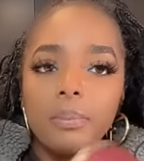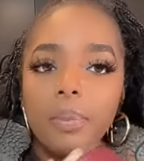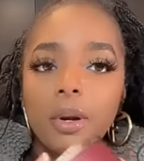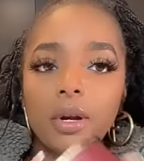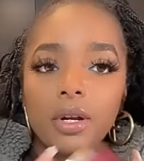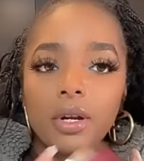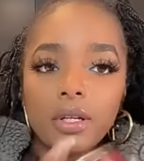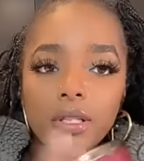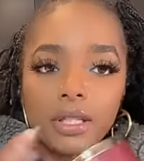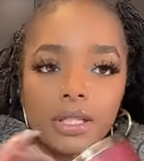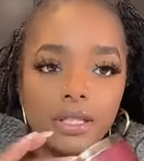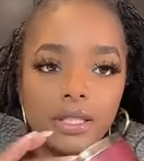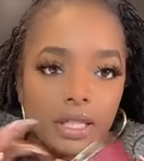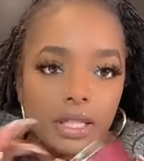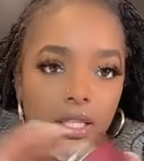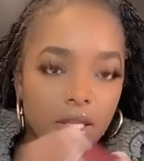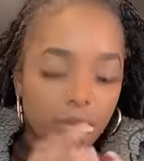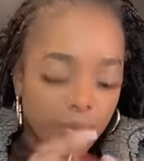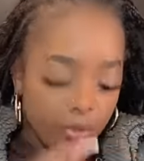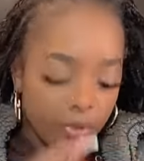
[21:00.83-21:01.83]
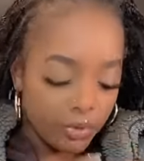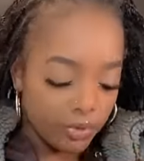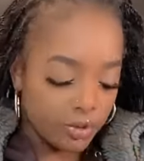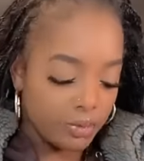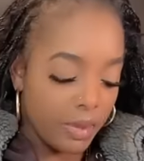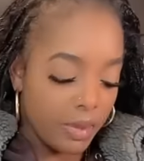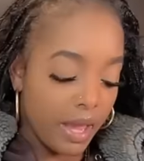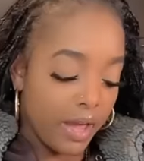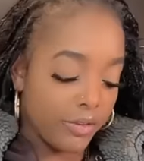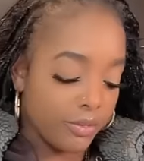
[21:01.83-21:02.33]
burn this in the booze
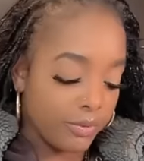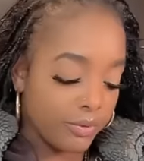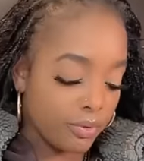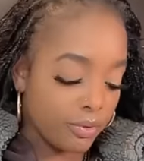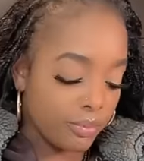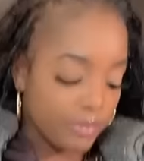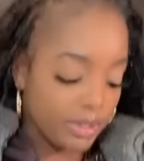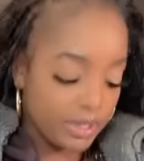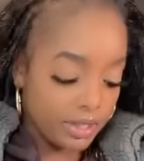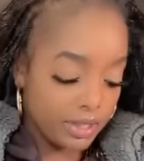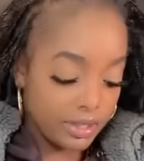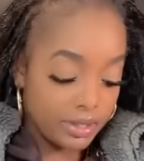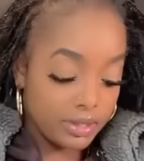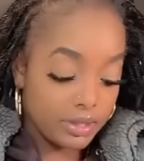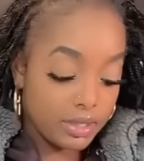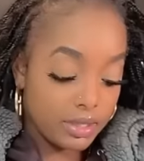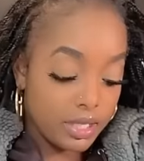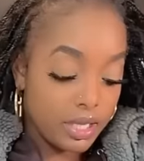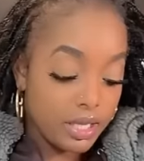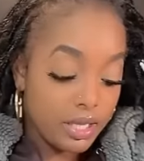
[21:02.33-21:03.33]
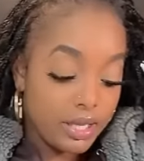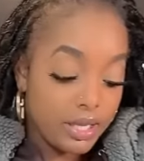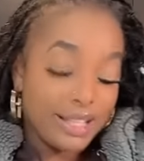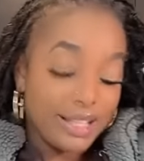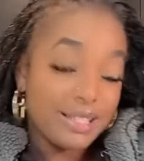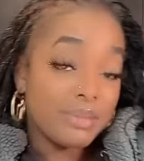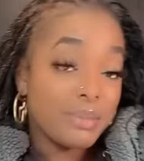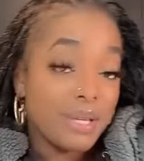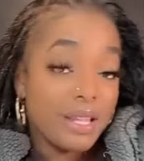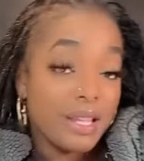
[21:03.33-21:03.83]
bathroom because it
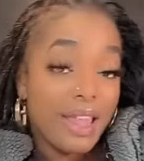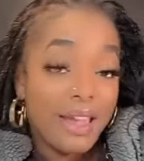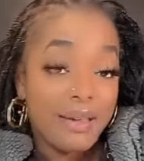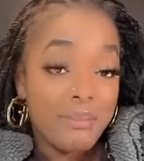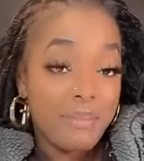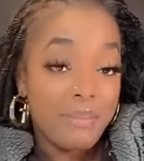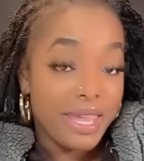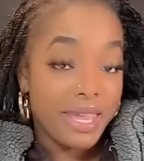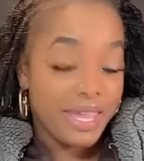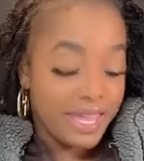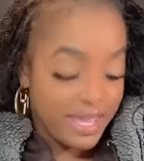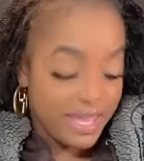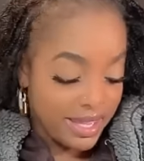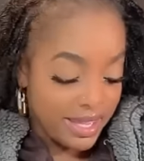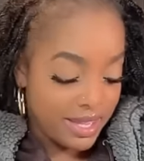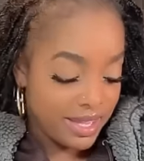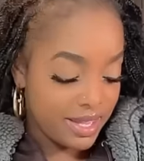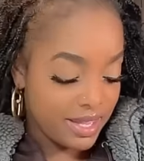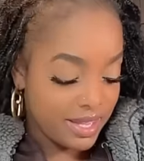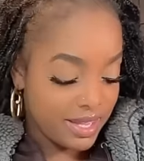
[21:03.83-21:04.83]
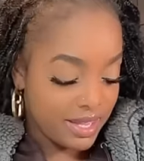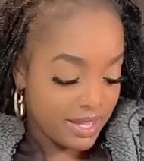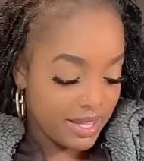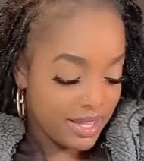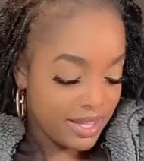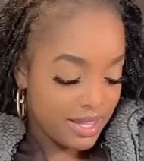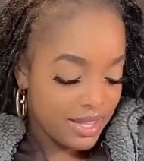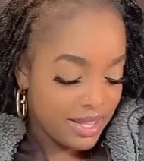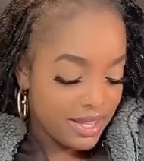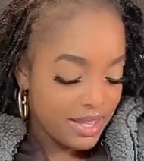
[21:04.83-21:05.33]
smells like a man.
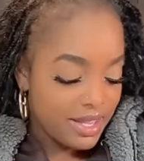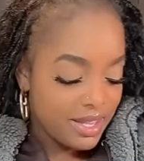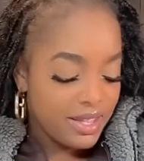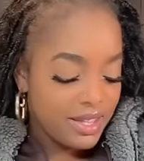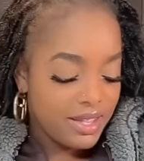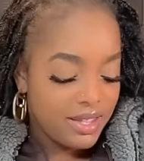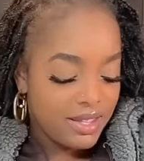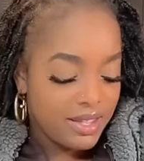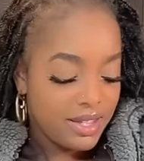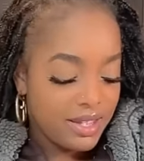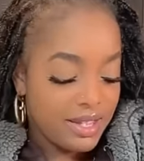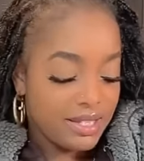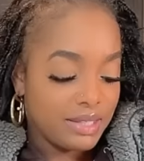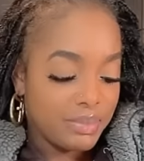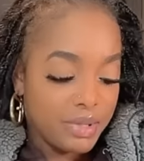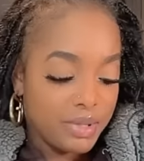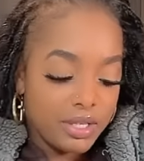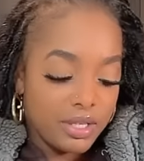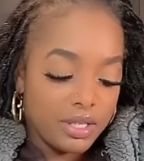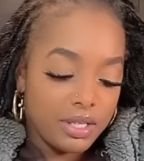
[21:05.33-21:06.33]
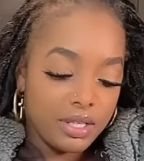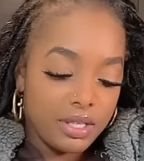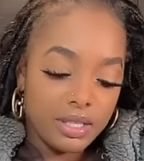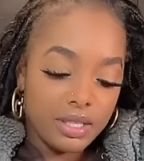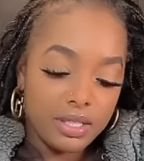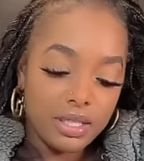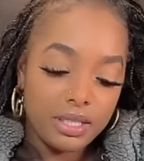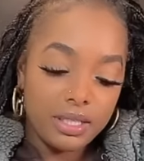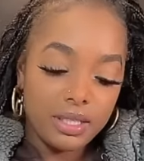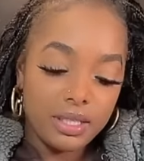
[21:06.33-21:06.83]
It smells good.
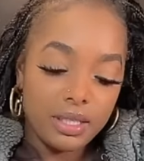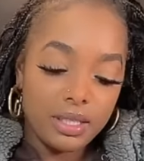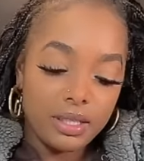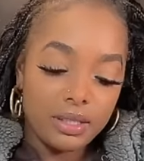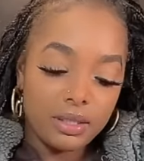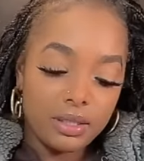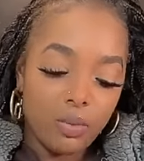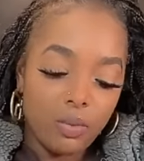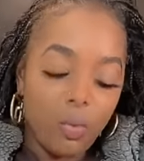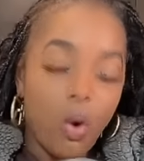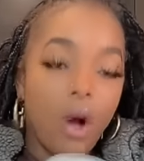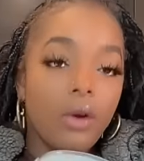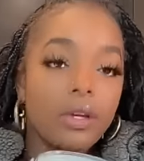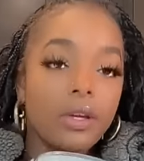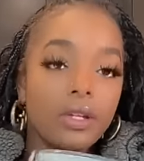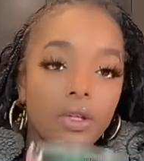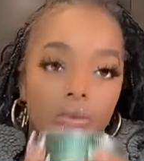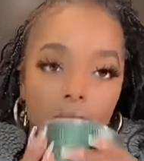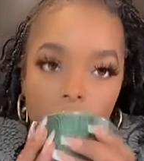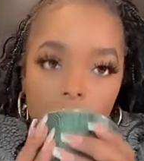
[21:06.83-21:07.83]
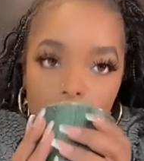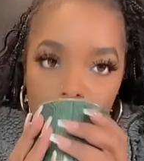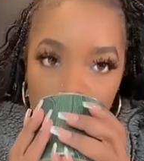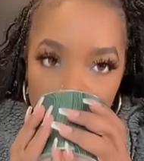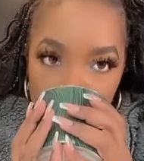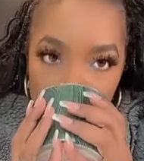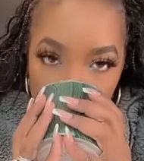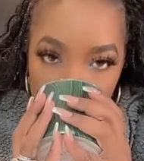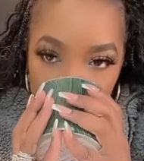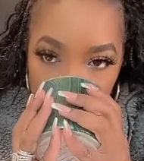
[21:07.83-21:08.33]
This is Walk in the
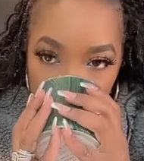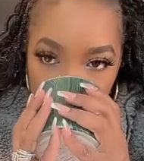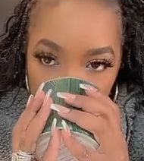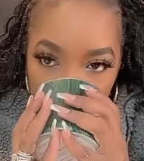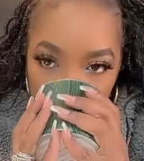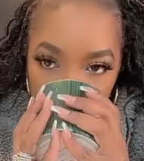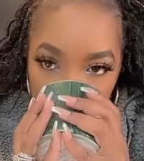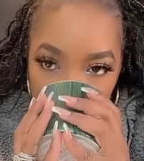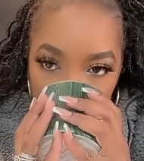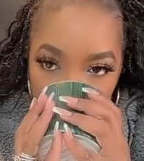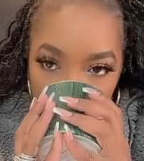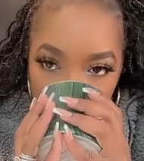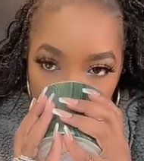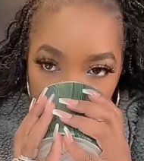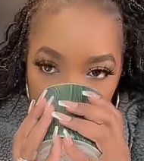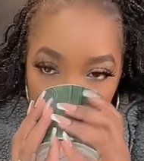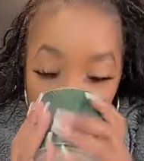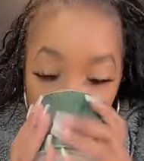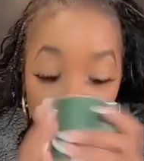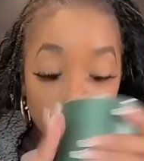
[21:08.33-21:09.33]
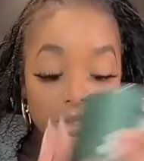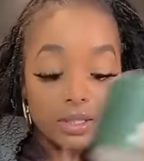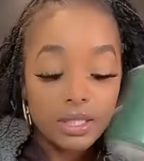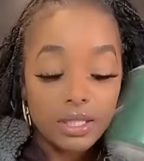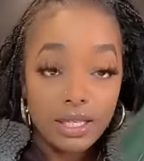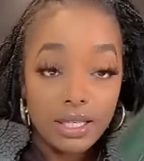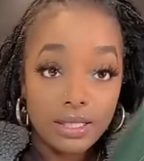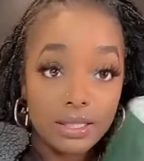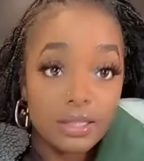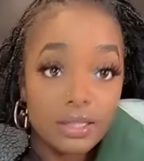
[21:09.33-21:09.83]
Woods.
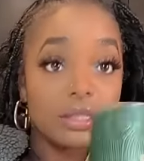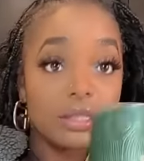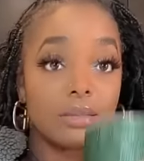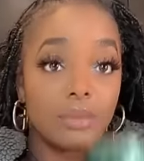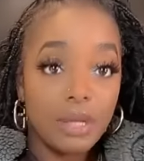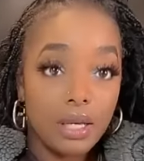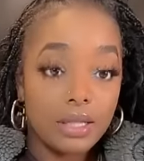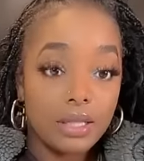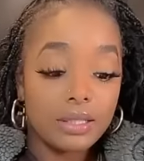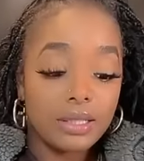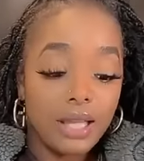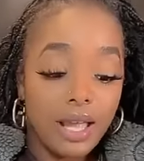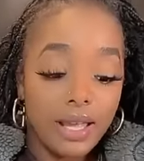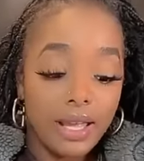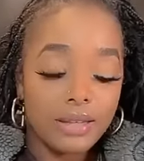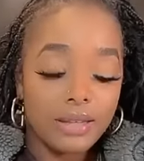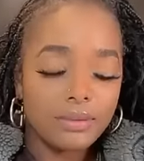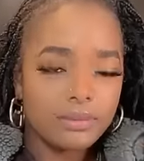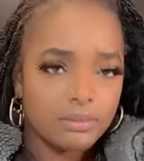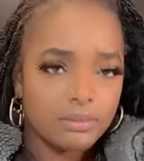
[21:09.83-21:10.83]
This smells like